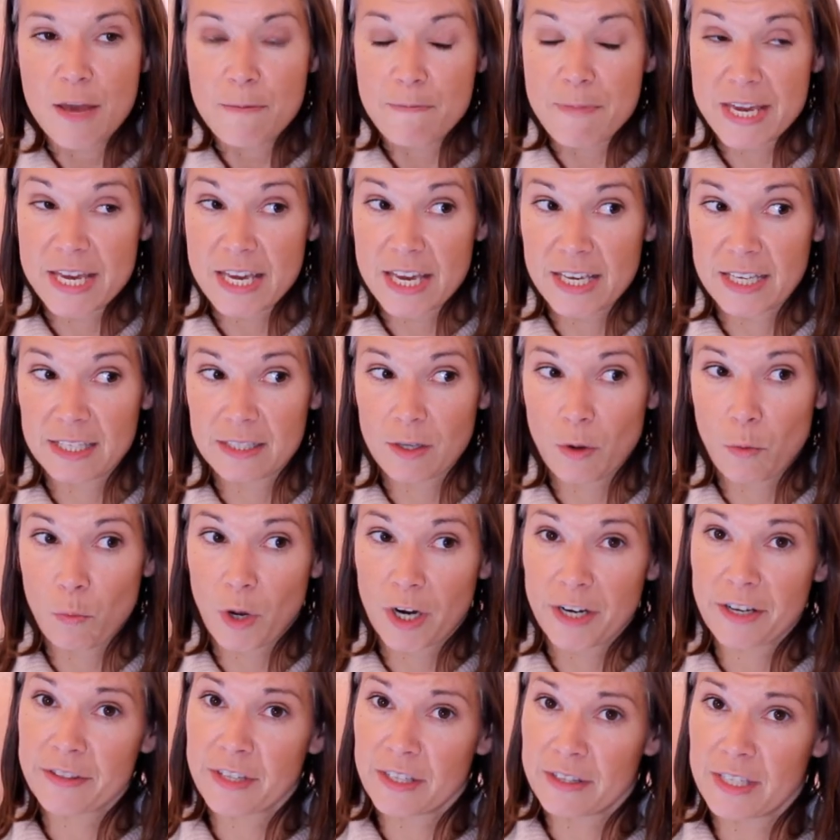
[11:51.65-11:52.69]
because
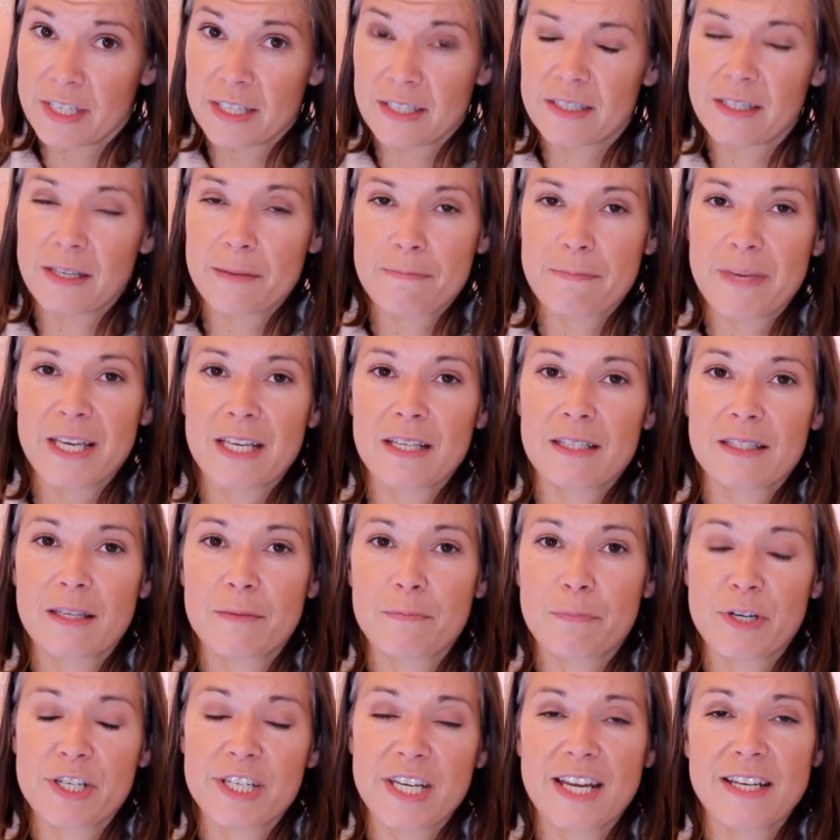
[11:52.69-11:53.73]
one of the things that makes them
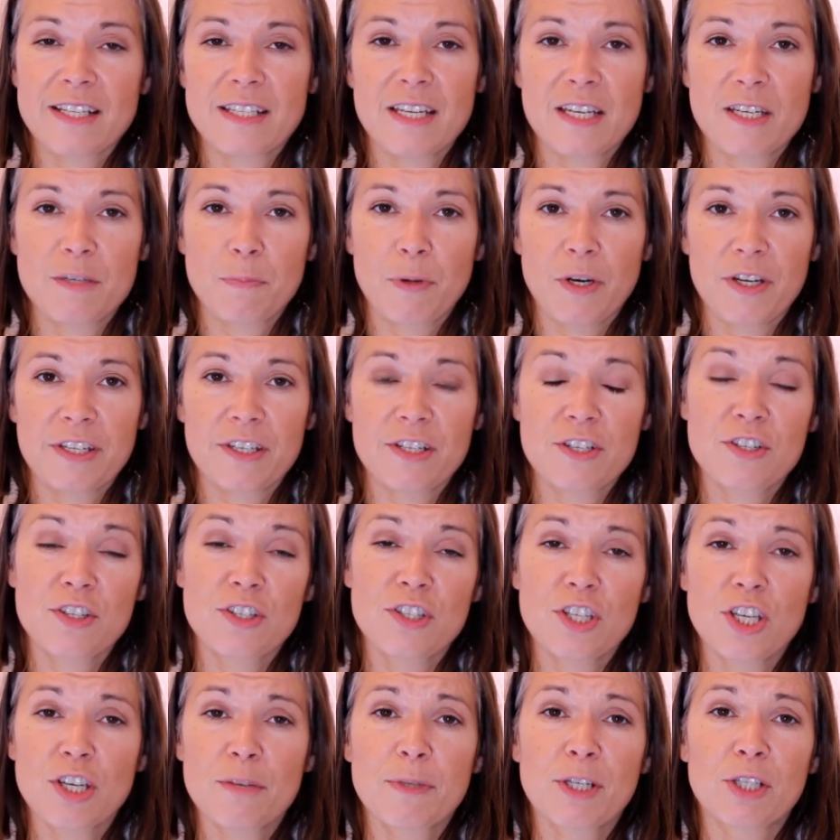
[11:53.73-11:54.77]
protected by
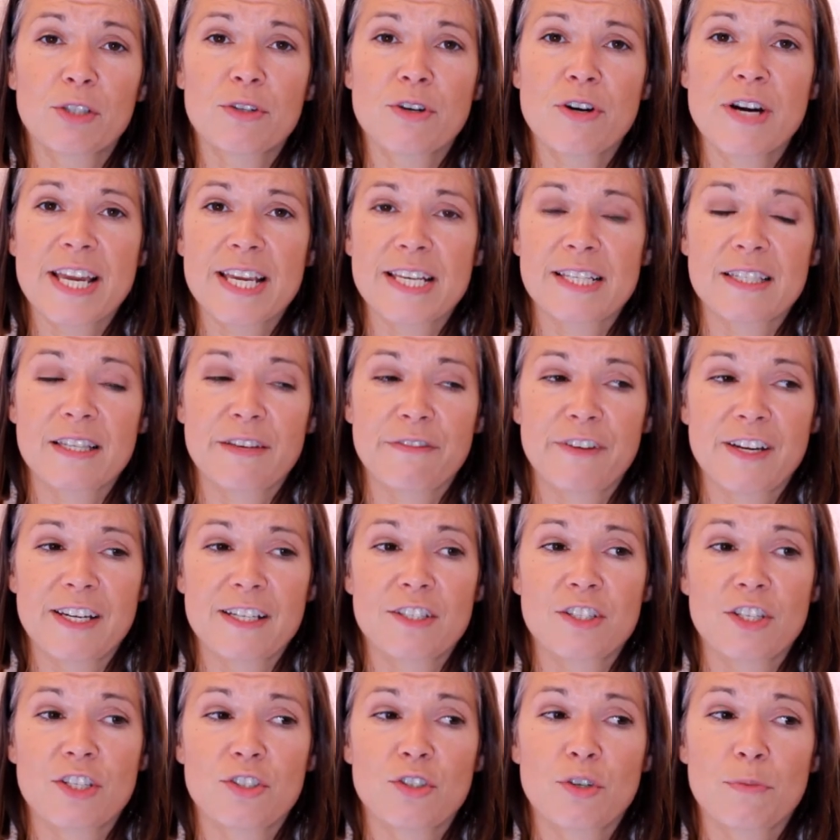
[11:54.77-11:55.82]
consumer law is the
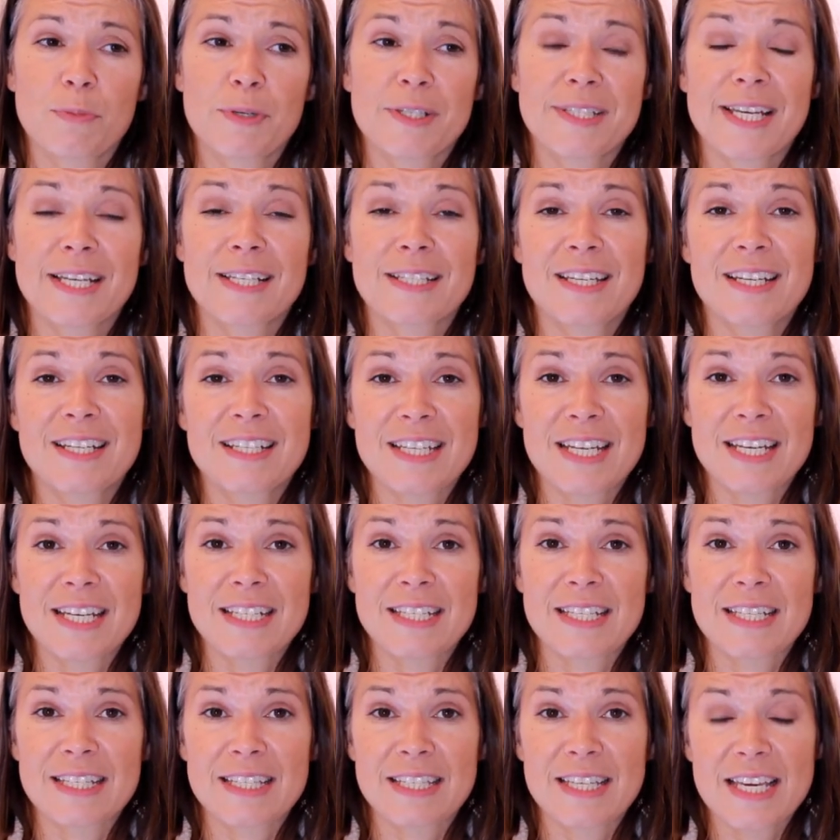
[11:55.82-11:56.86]
fact that you're presenting
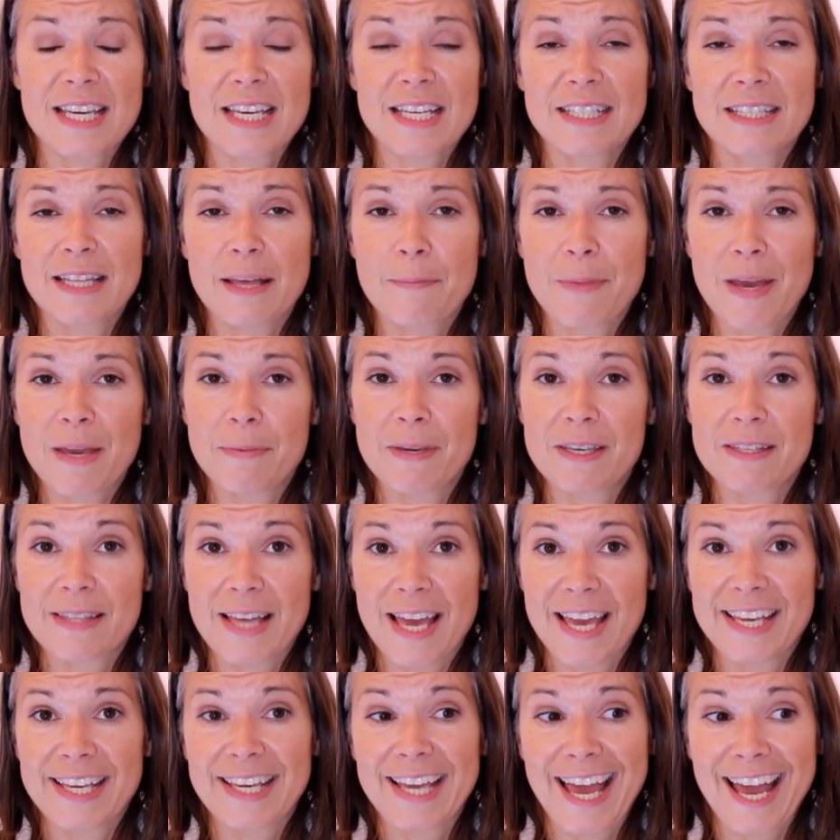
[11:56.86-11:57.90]
T's and C's that maybe
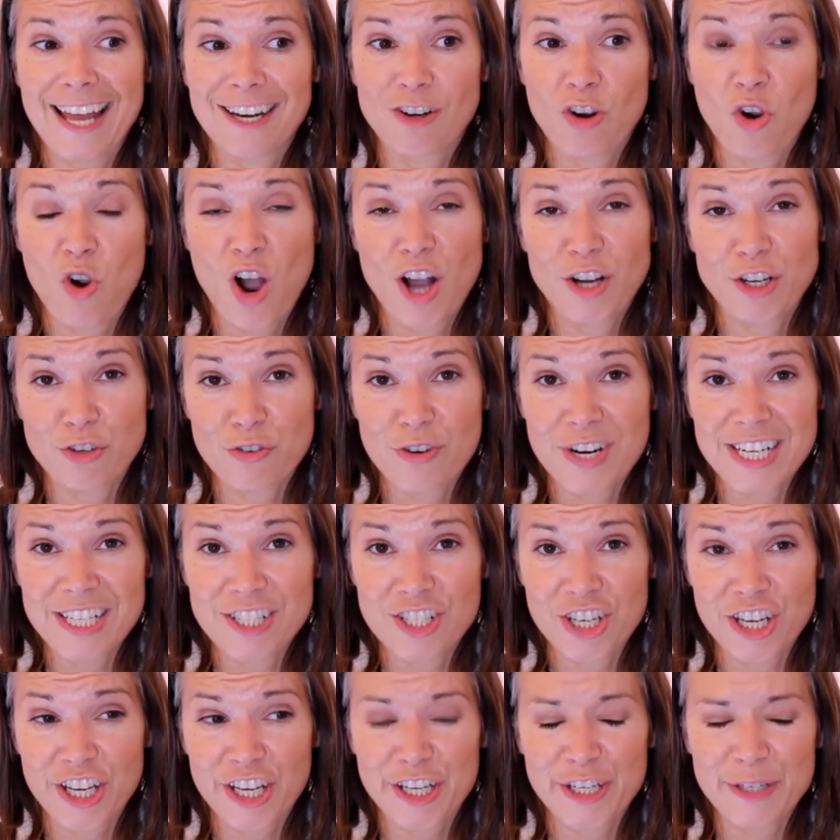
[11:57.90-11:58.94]
they cannot agree
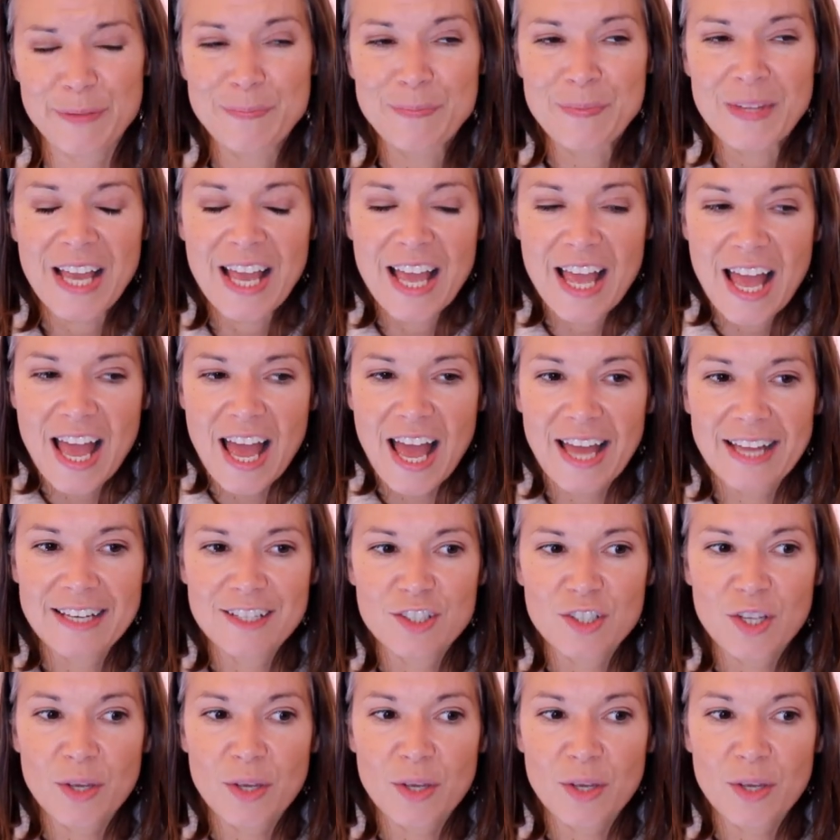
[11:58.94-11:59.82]
to. And